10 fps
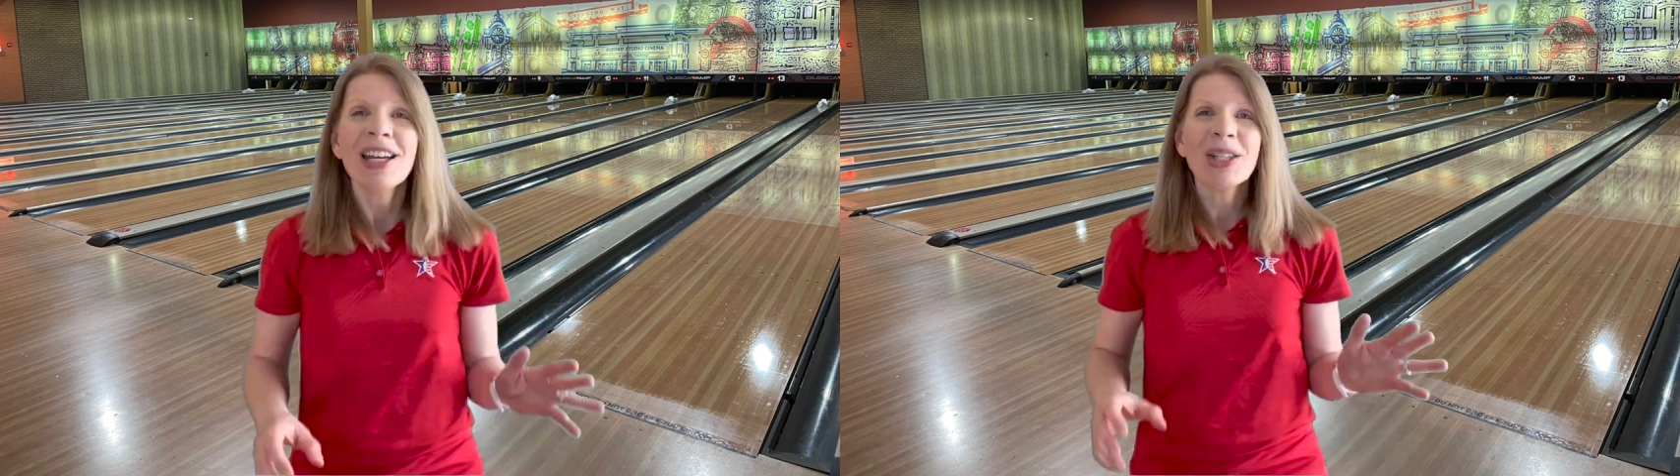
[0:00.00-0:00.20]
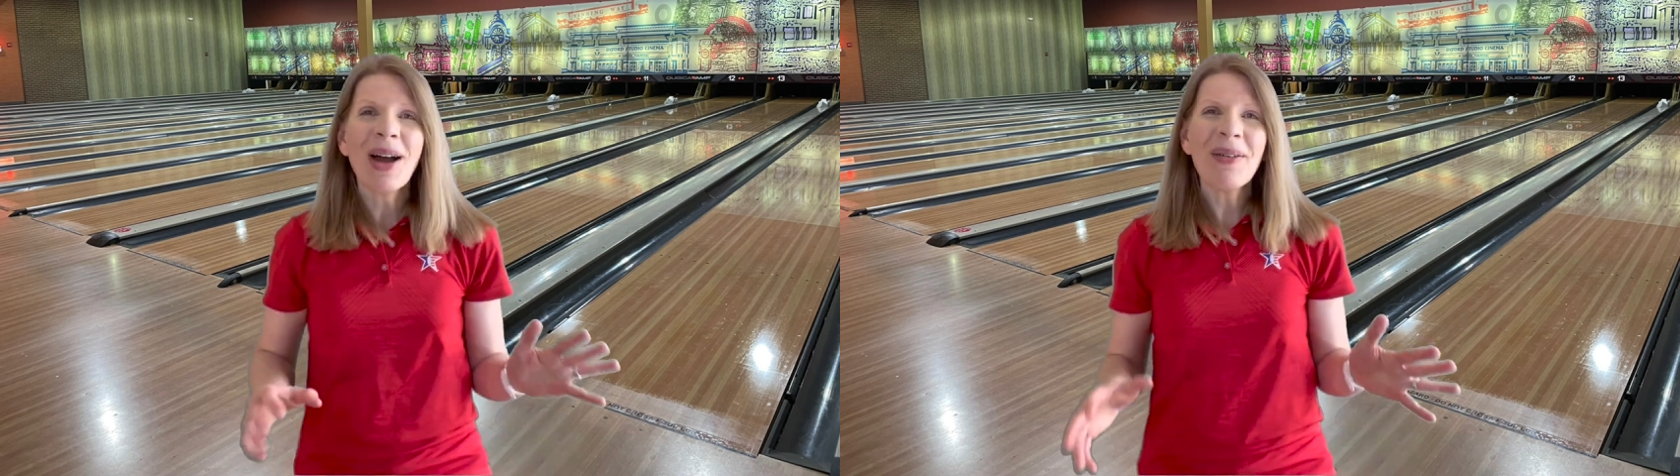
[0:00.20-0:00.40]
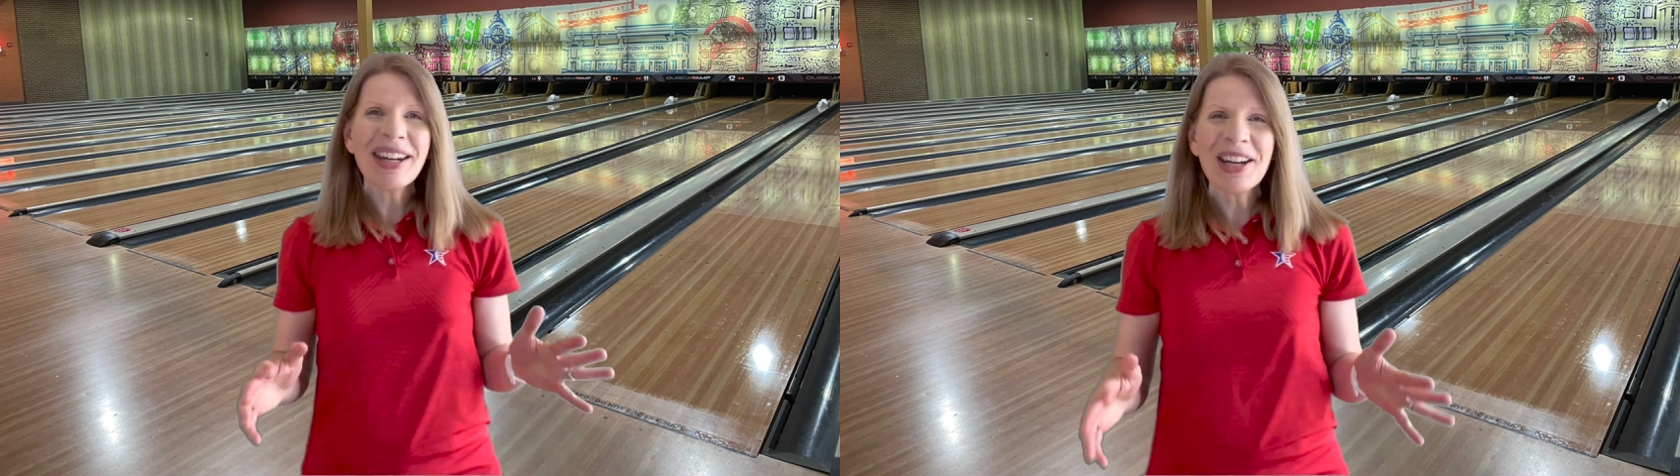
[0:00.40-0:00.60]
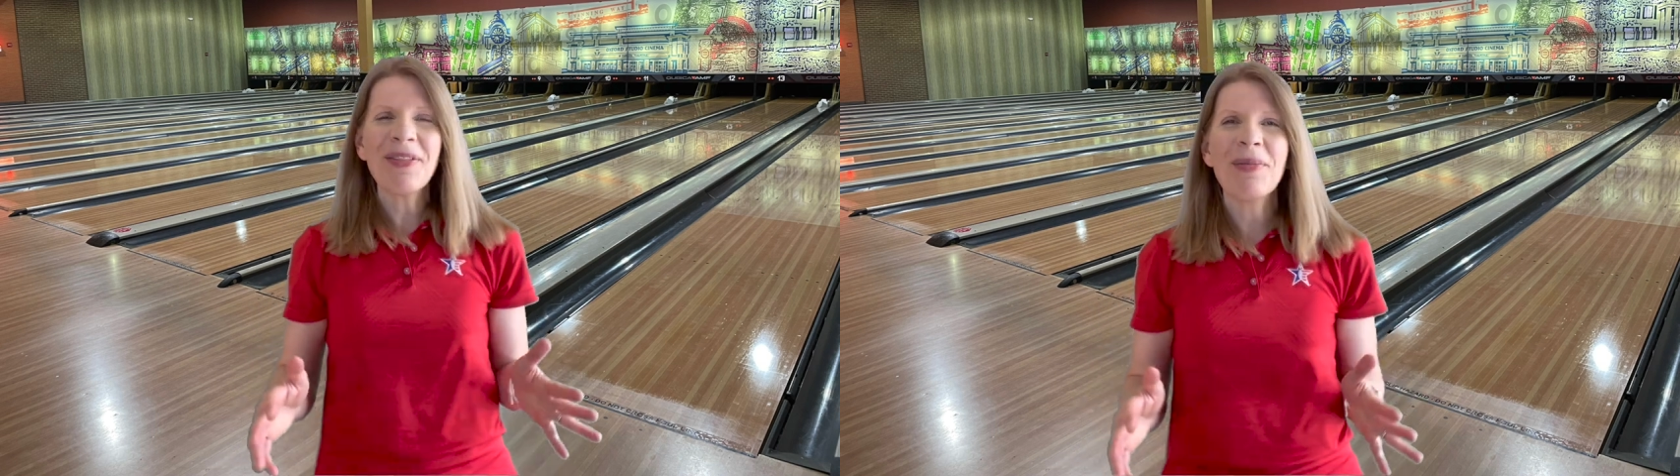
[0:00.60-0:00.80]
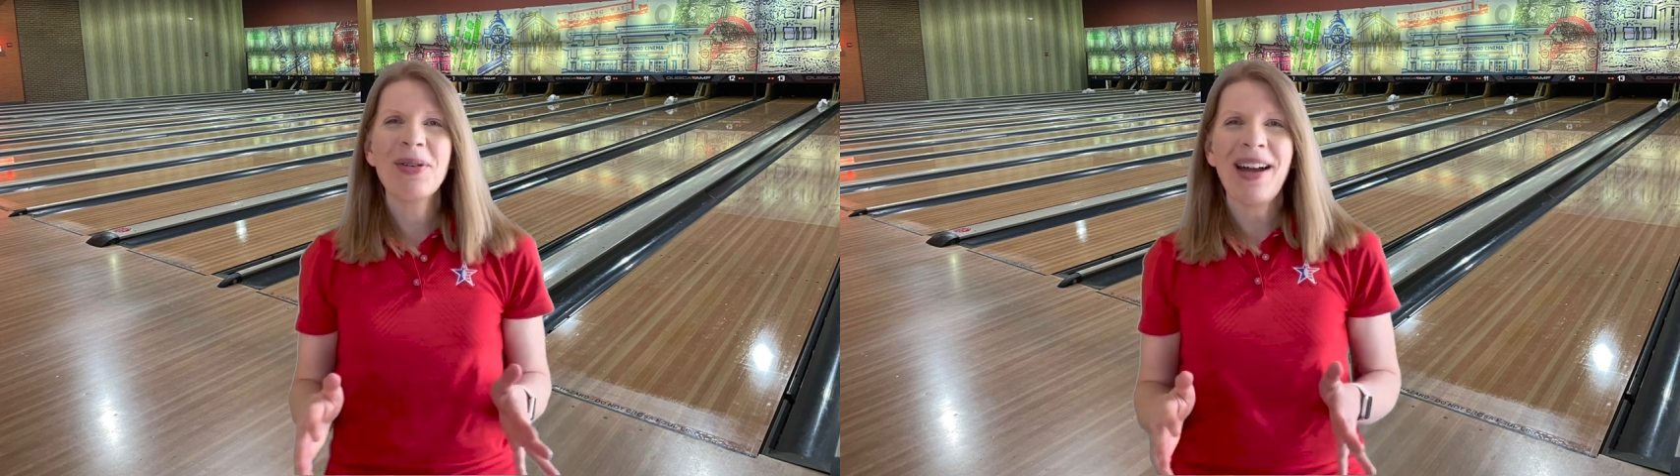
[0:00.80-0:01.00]
So I want to hear
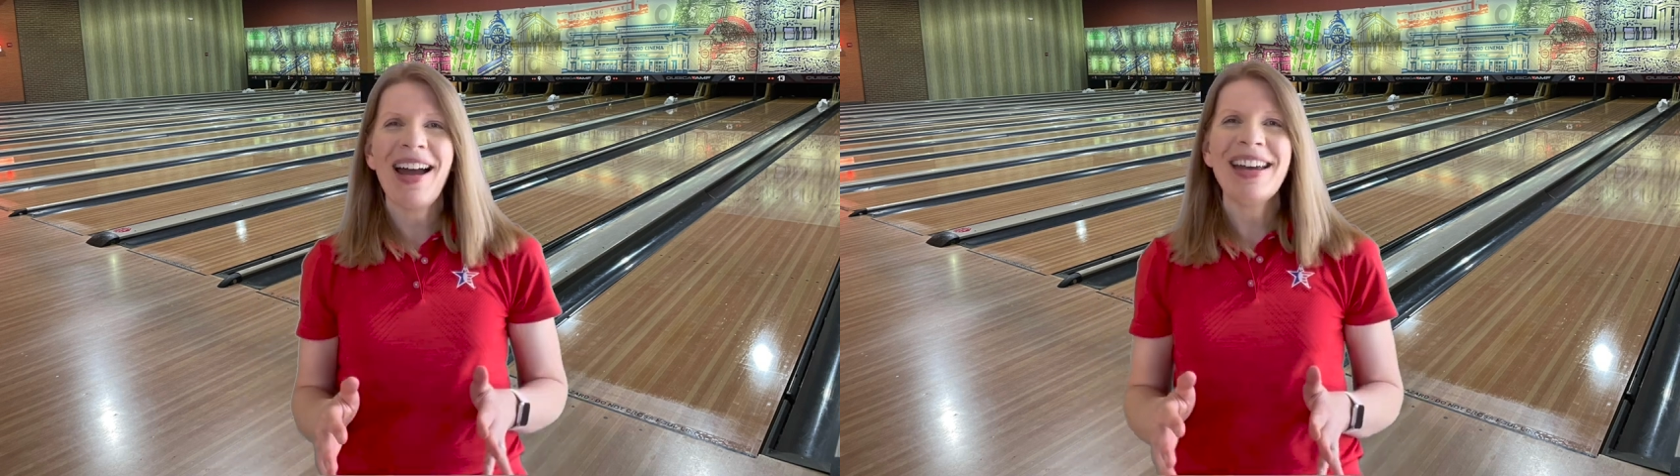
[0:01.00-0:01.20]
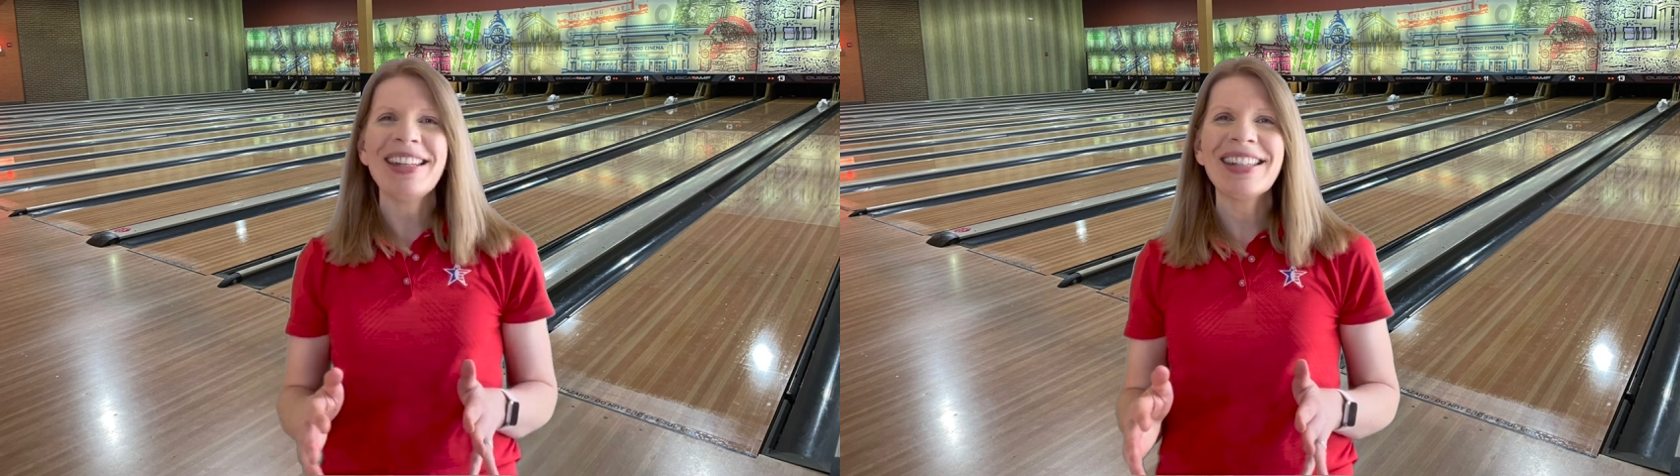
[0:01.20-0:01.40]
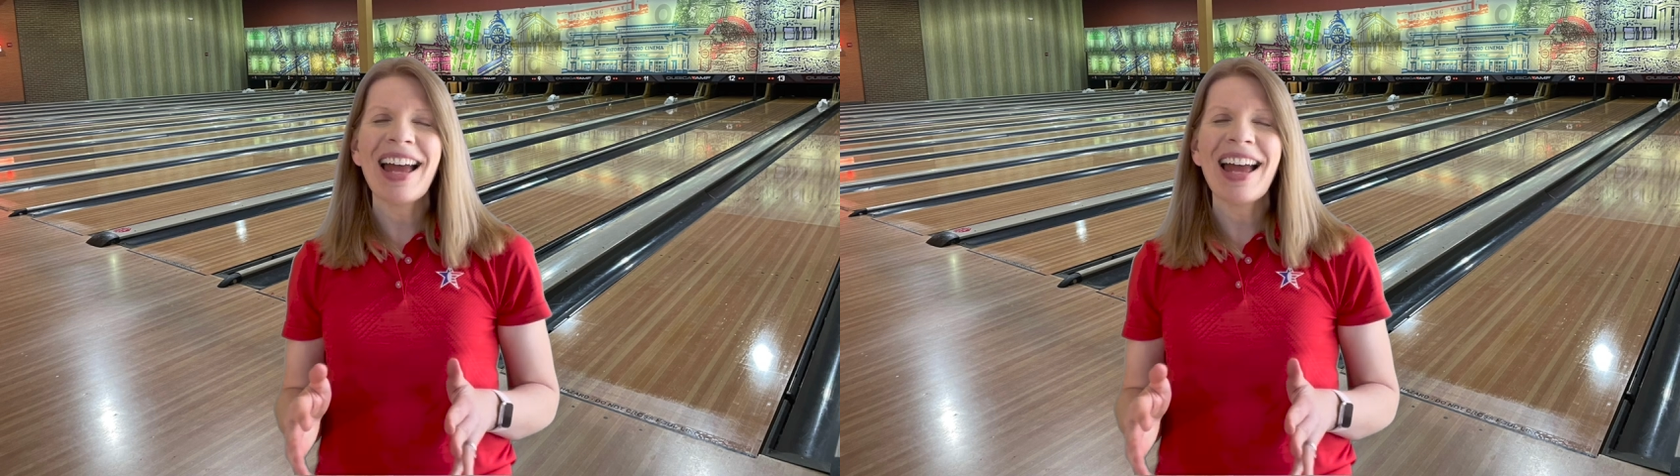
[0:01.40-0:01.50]
from you guys